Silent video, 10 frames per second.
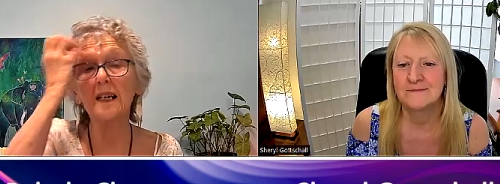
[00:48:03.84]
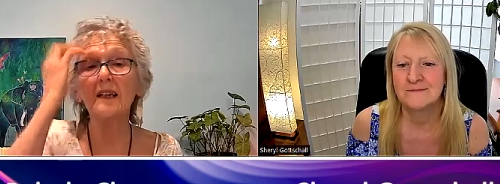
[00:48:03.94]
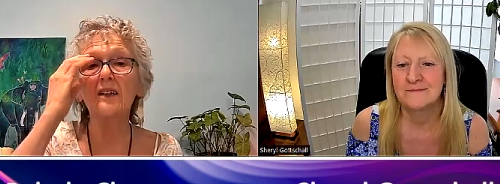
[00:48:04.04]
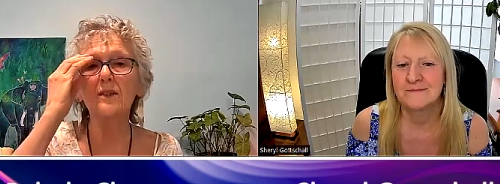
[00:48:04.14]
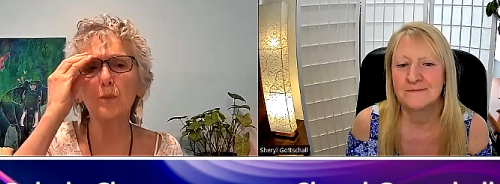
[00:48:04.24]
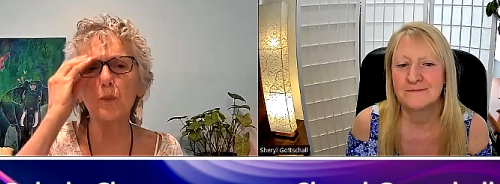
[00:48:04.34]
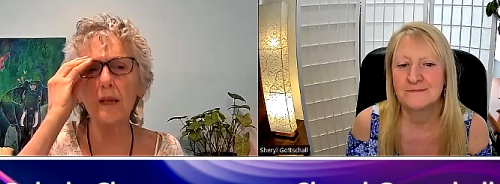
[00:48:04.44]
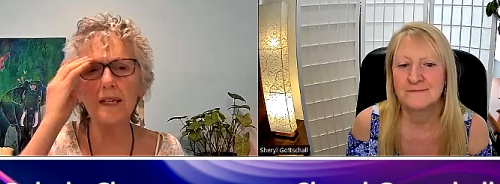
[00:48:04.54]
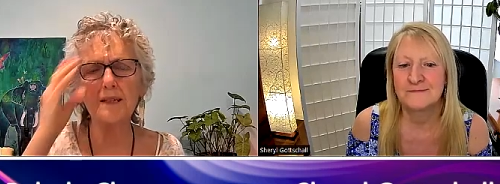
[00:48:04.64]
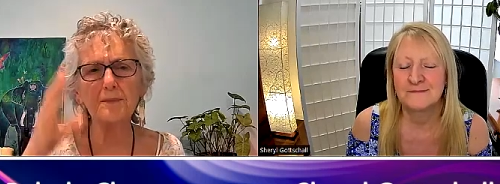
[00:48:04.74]
Speaker 1: is
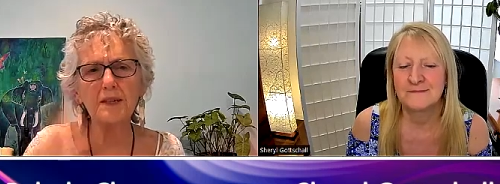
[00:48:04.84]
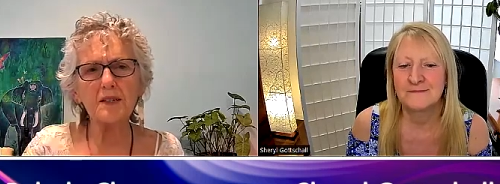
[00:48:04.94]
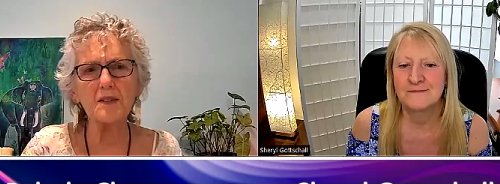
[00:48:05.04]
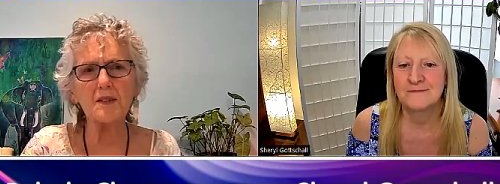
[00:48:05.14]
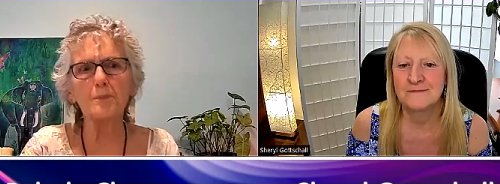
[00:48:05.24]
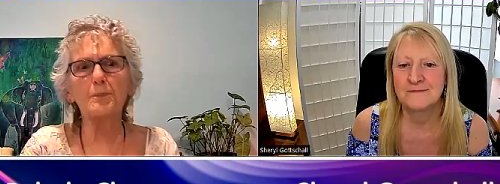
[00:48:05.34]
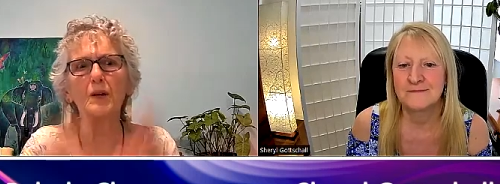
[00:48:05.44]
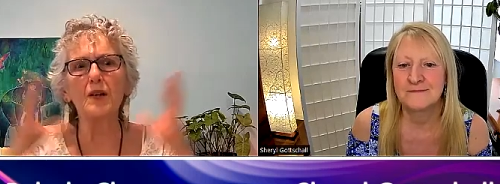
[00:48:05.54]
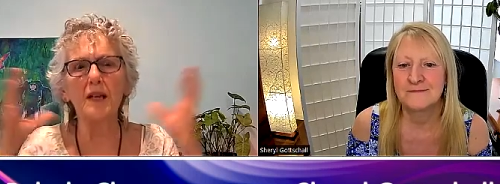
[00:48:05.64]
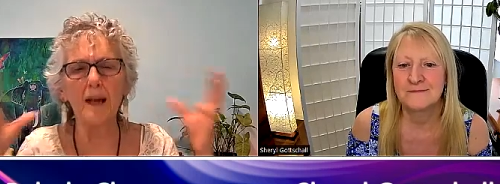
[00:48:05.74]
weakened because it's
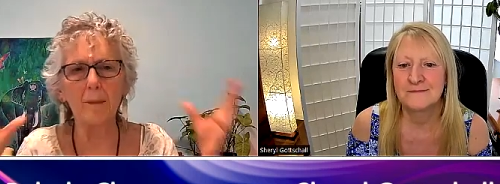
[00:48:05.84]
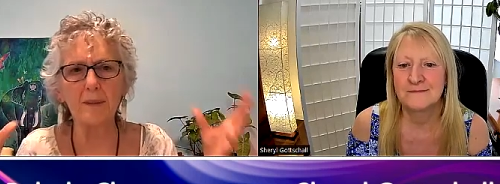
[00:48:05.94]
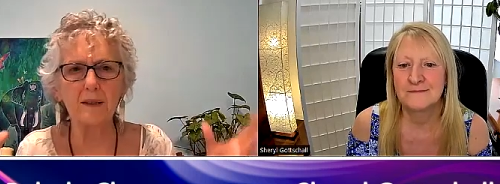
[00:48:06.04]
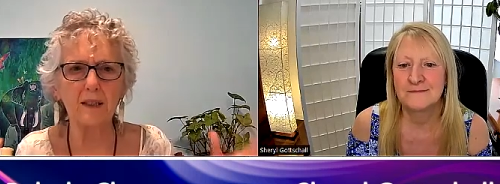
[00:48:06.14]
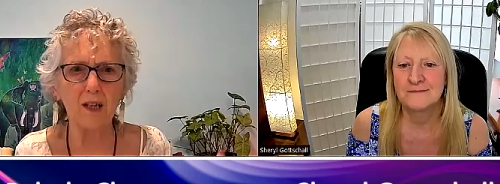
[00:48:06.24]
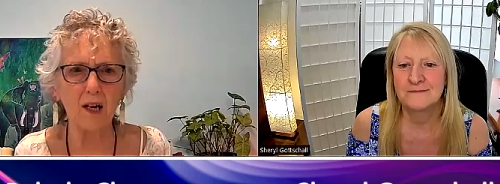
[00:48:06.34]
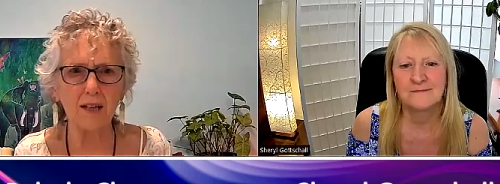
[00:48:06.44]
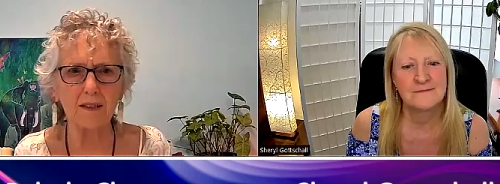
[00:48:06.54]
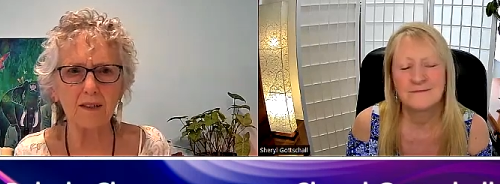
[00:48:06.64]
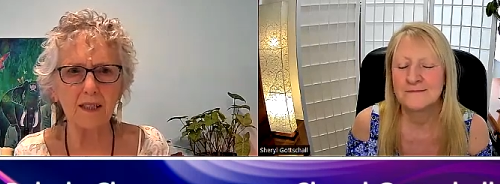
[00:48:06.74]
burning up in the light
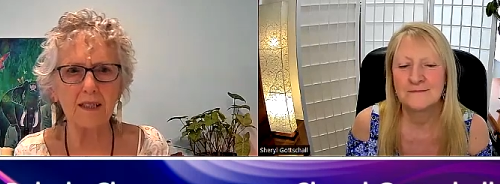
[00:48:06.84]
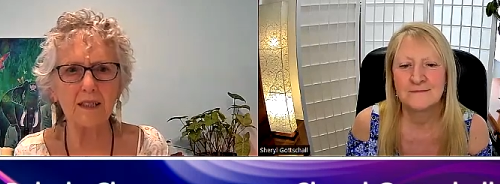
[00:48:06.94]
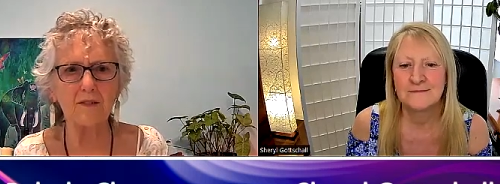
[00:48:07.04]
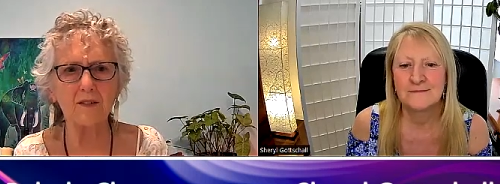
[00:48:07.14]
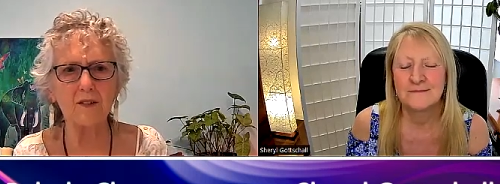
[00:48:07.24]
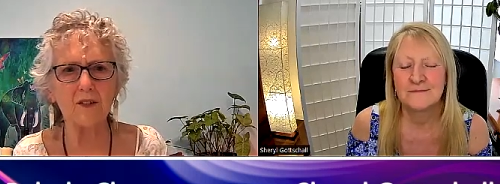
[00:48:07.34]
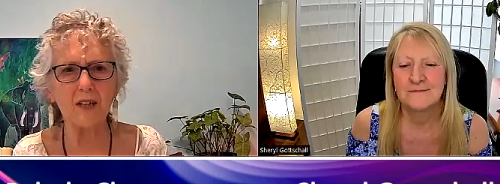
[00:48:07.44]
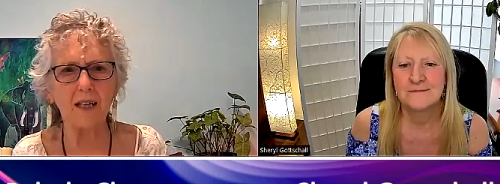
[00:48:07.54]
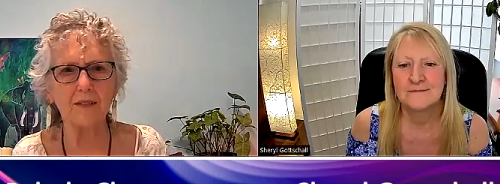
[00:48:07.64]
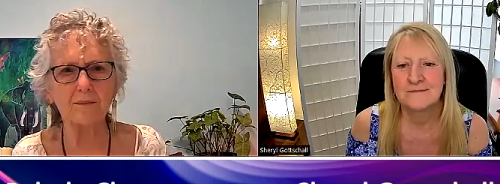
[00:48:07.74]
and the heat of the
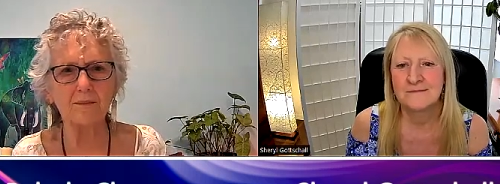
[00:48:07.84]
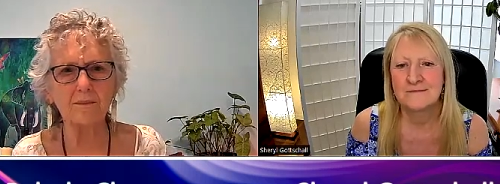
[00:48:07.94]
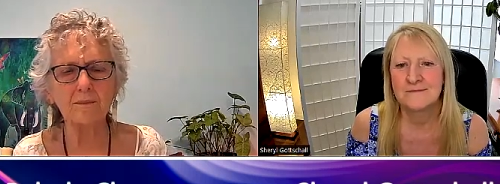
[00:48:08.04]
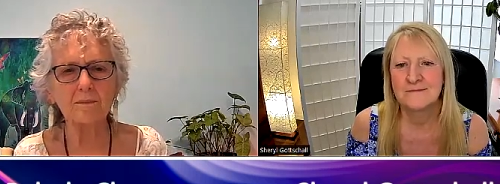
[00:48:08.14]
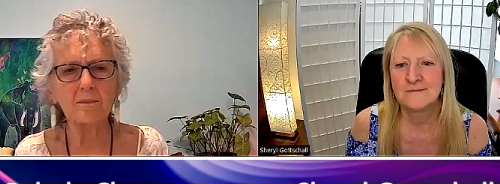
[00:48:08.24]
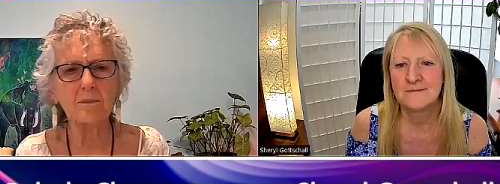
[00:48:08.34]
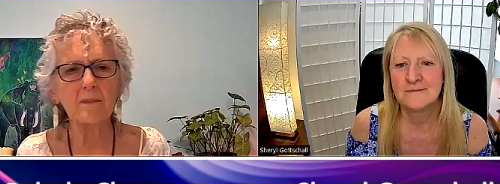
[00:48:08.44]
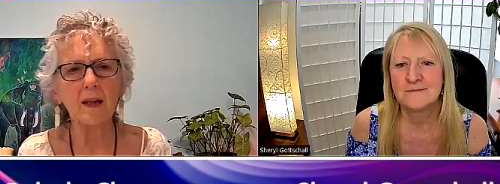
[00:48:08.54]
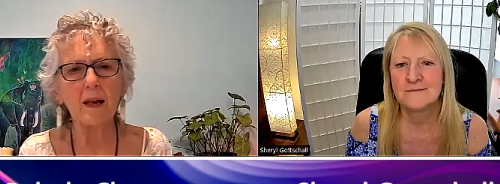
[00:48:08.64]
sun. Mm.